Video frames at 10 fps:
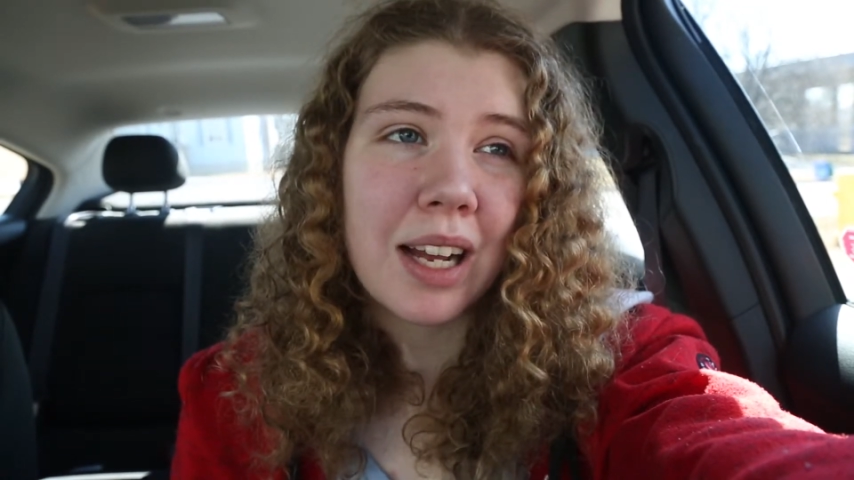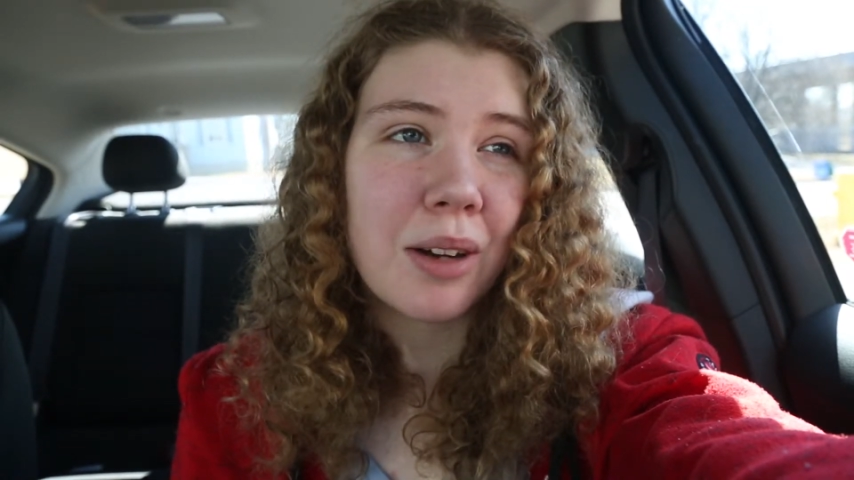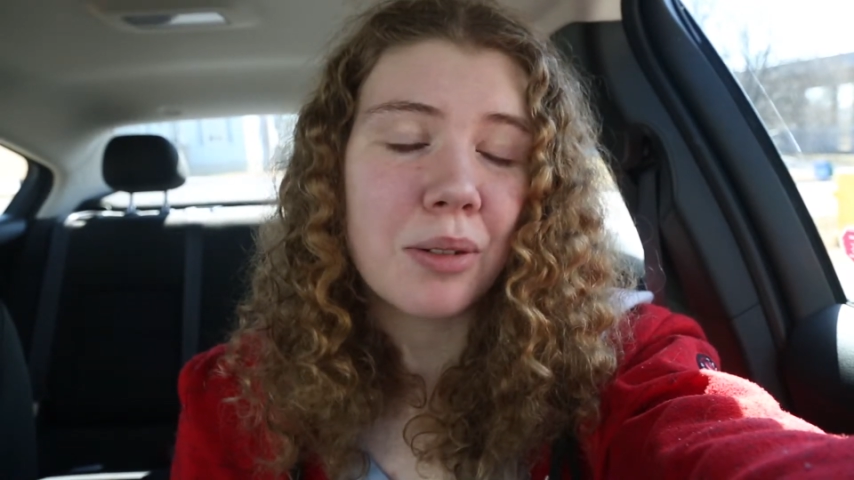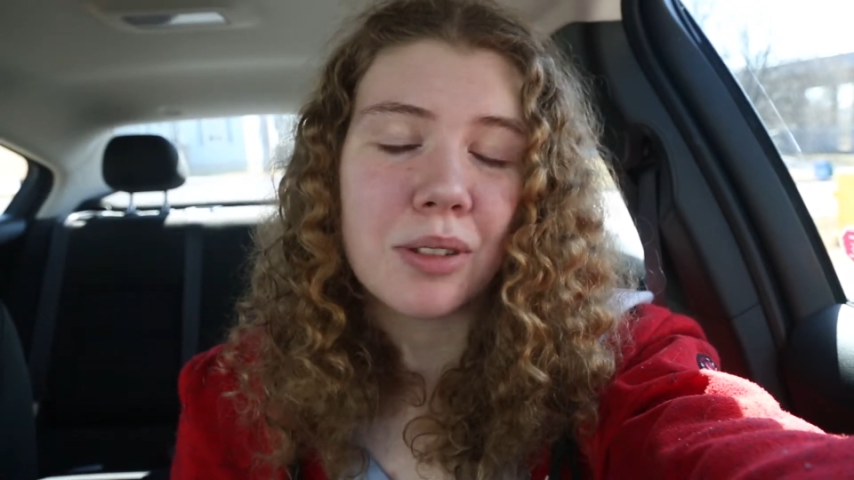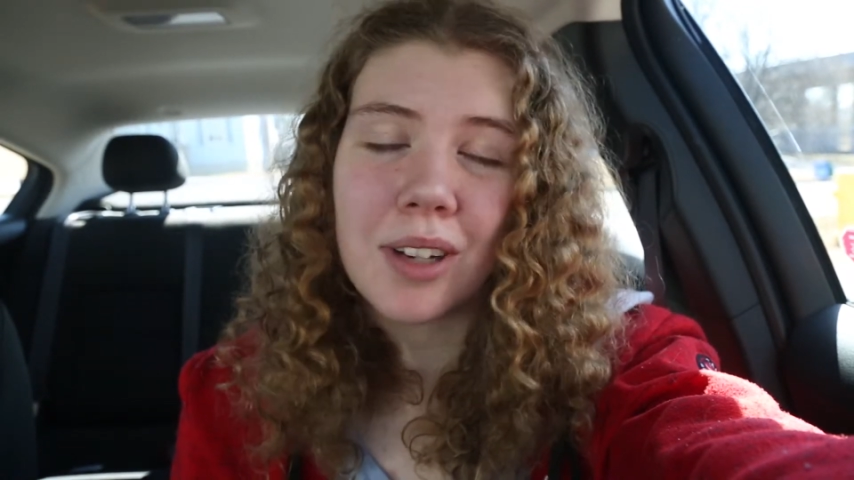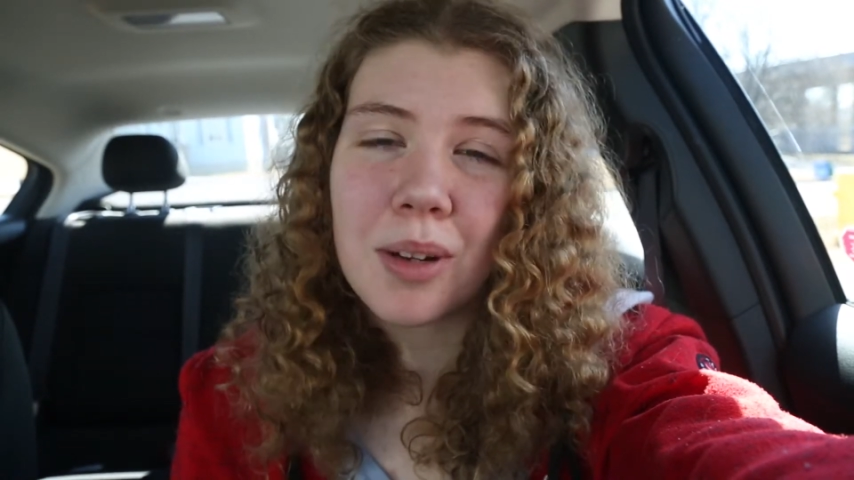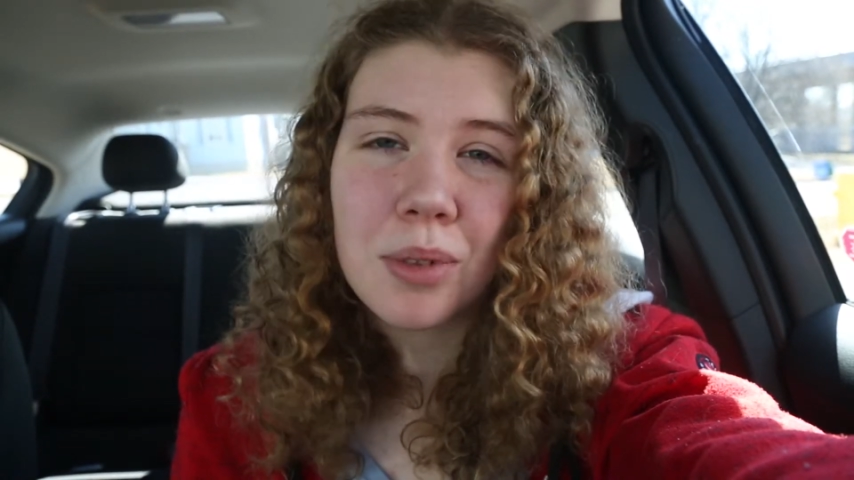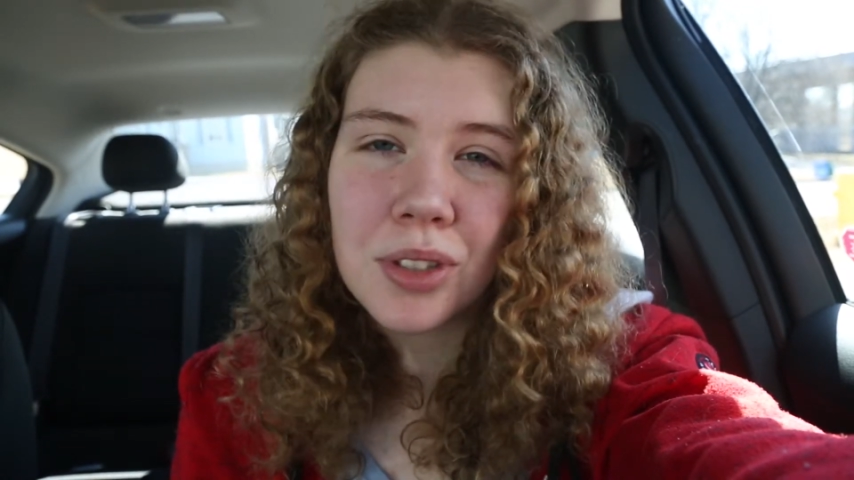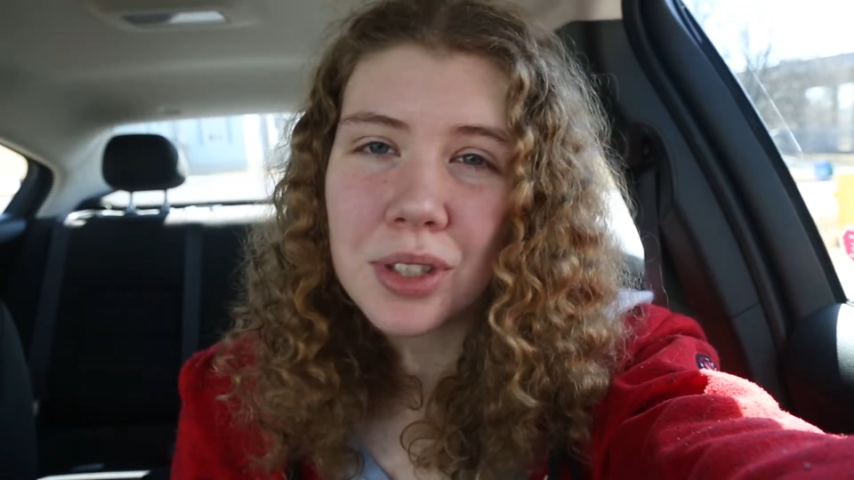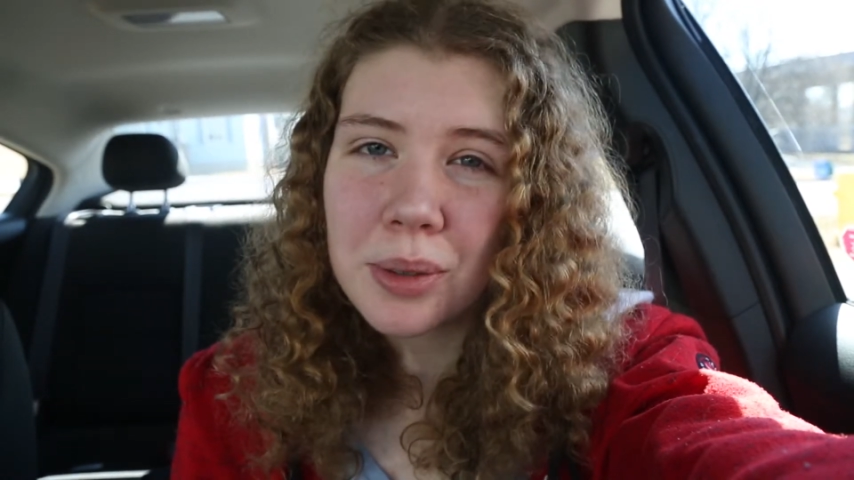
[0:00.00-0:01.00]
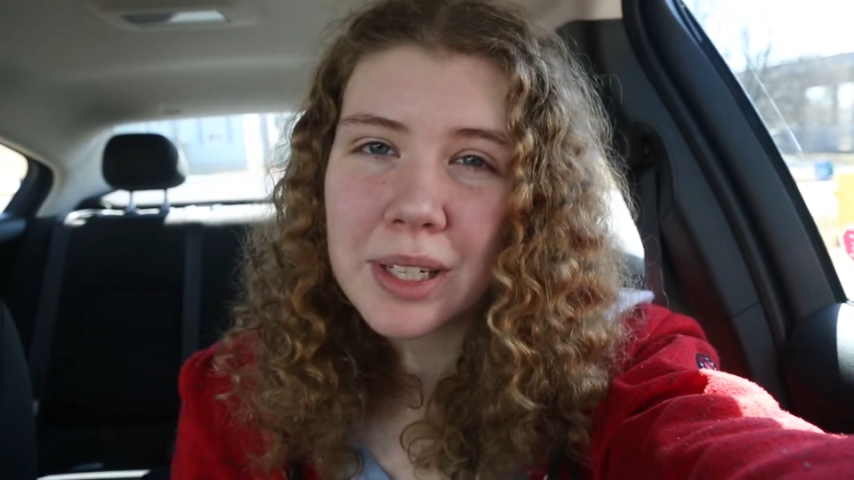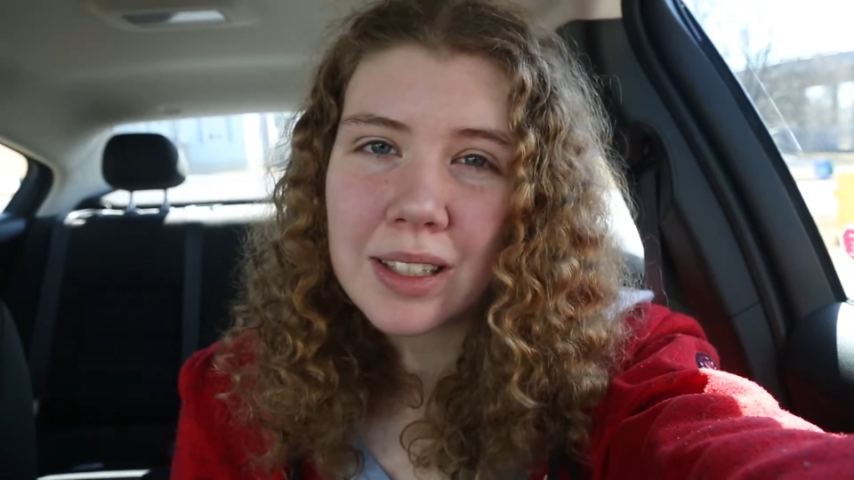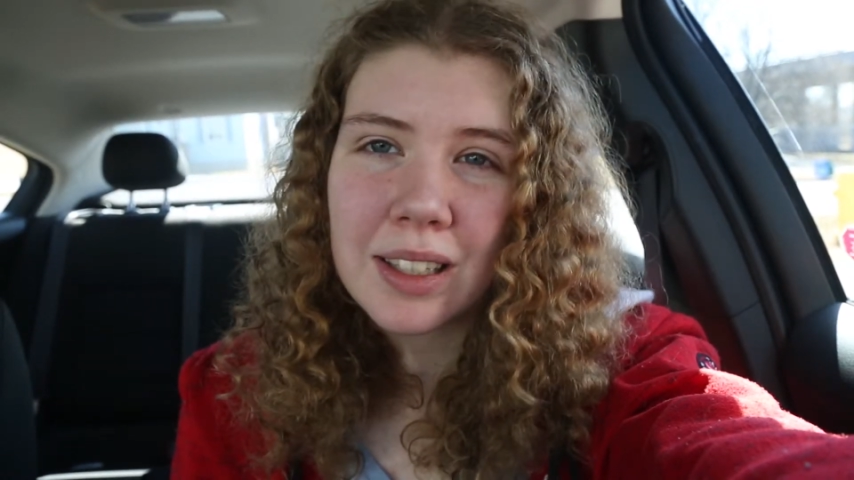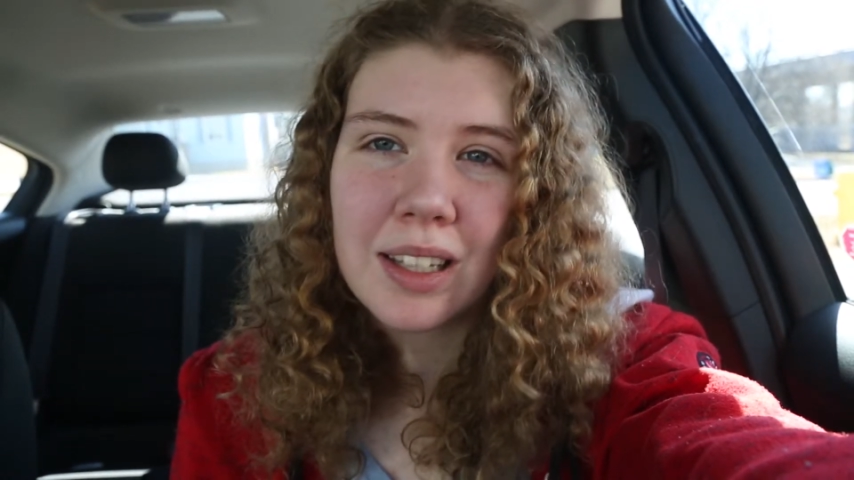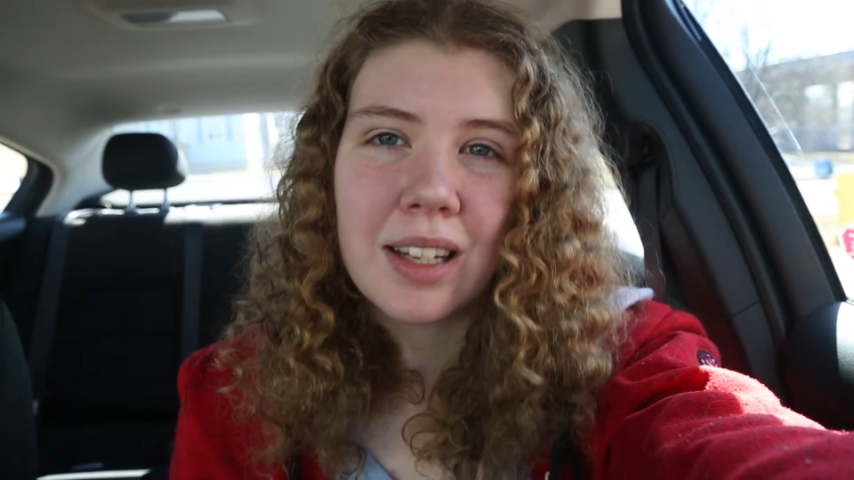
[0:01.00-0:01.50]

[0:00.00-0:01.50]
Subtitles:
how great we're doing,